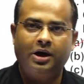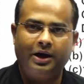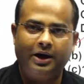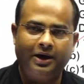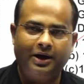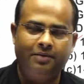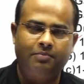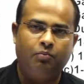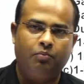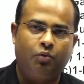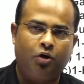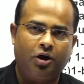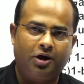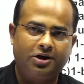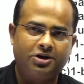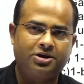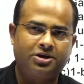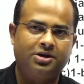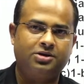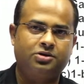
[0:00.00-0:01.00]
in
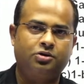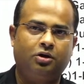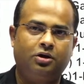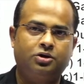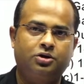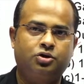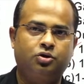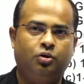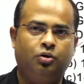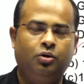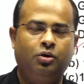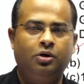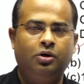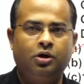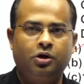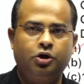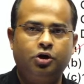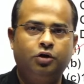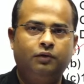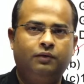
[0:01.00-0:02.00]
Mauritius also
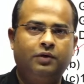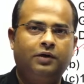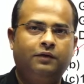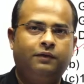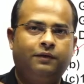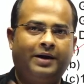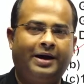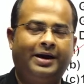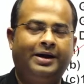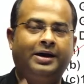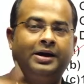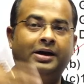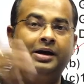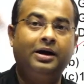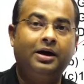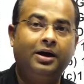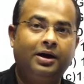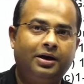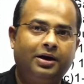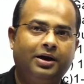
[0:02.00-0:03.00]
you will find, in
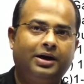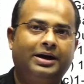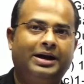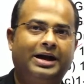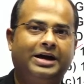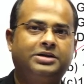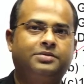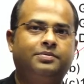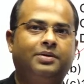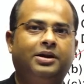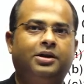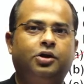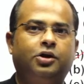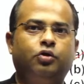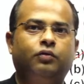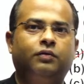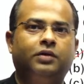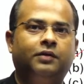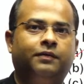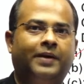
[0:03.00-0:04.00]
London as well you
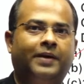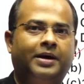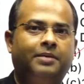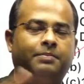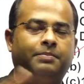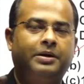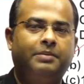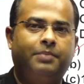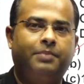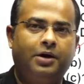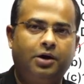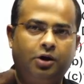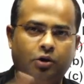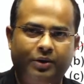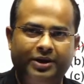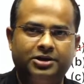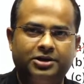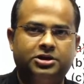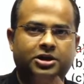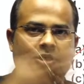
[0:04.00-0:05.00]
will find people
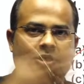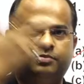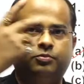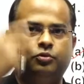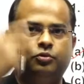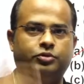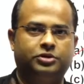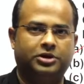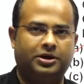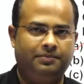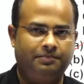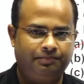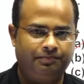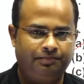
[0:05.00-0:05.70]
doing Chhath Puja.